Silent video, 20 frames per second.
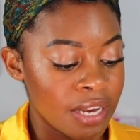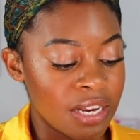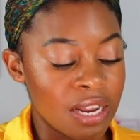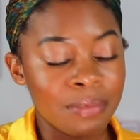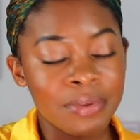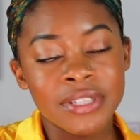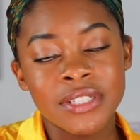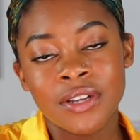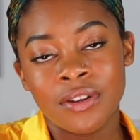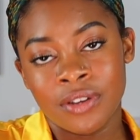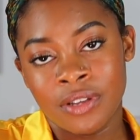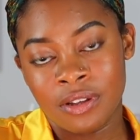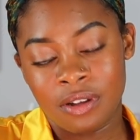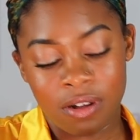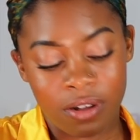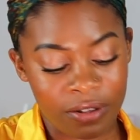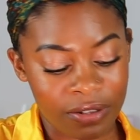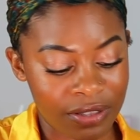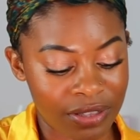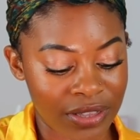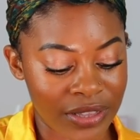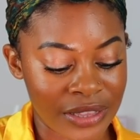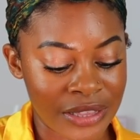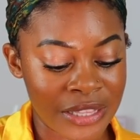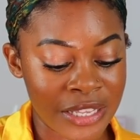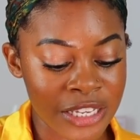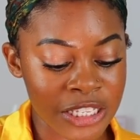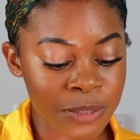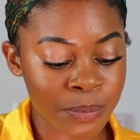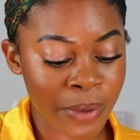Let me tell y'all,
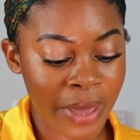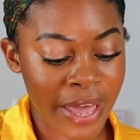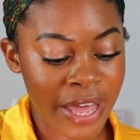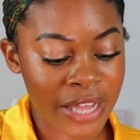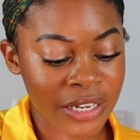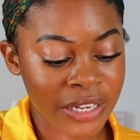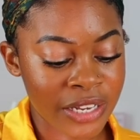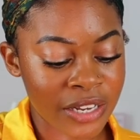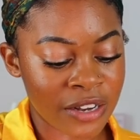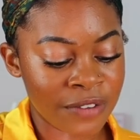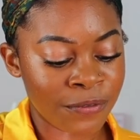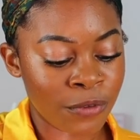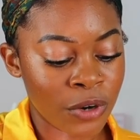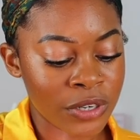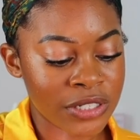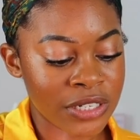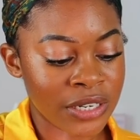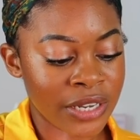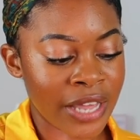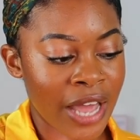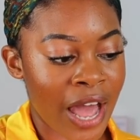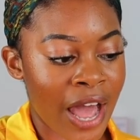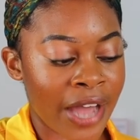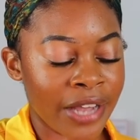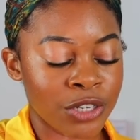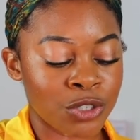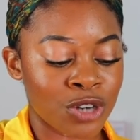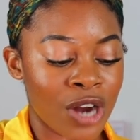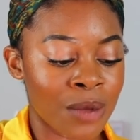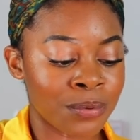this palette, unfortunately, I
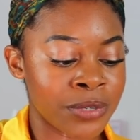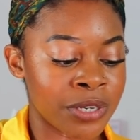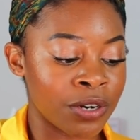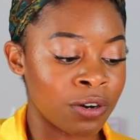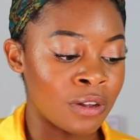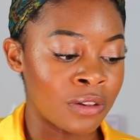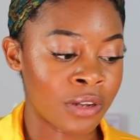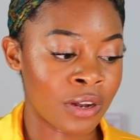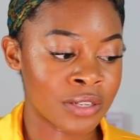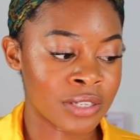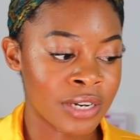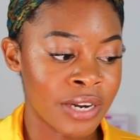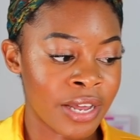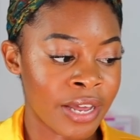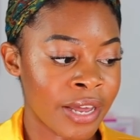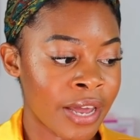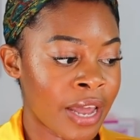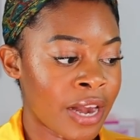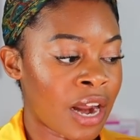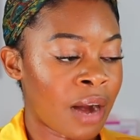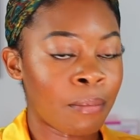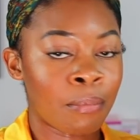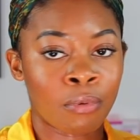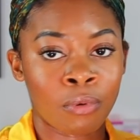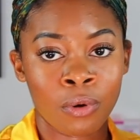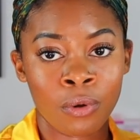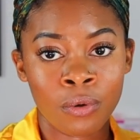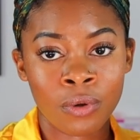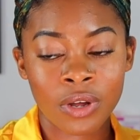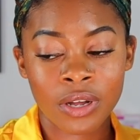dropped it earlier today and I
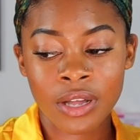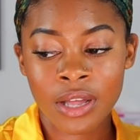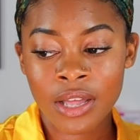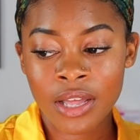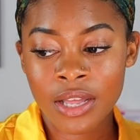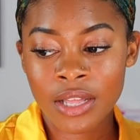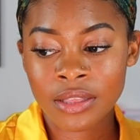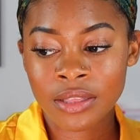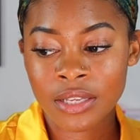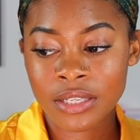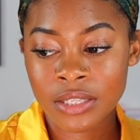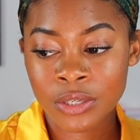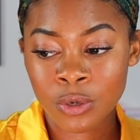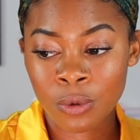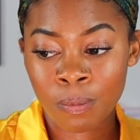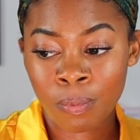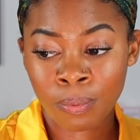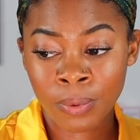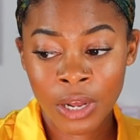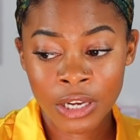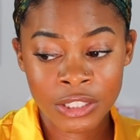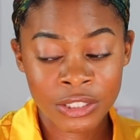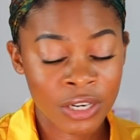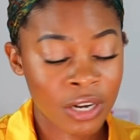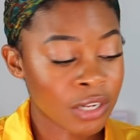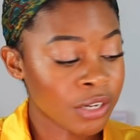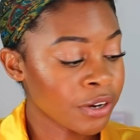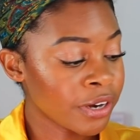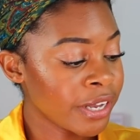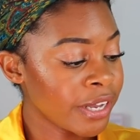broke this little blush
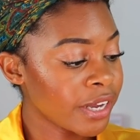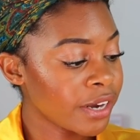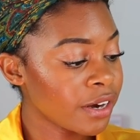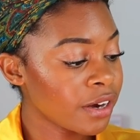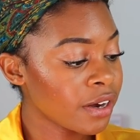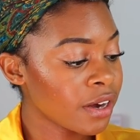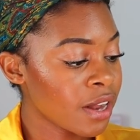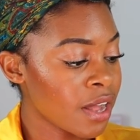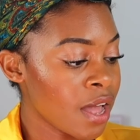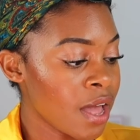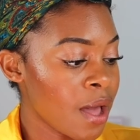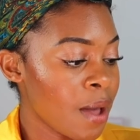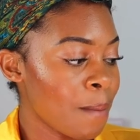color here.